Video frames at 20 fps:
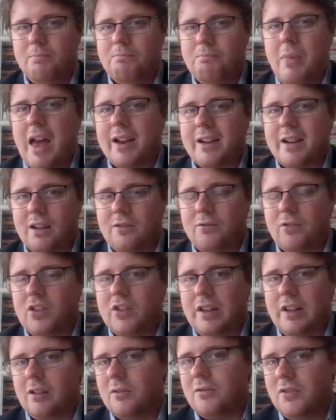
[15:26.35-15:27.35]
backing the
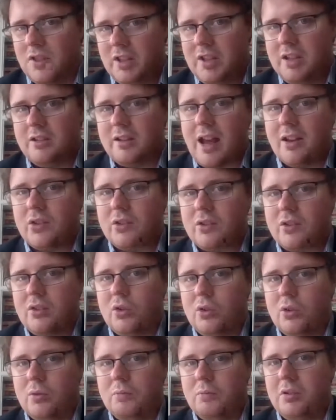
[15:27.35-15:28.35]
sale of tear gas
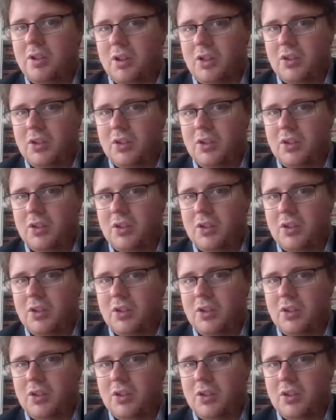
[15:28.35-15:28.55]
to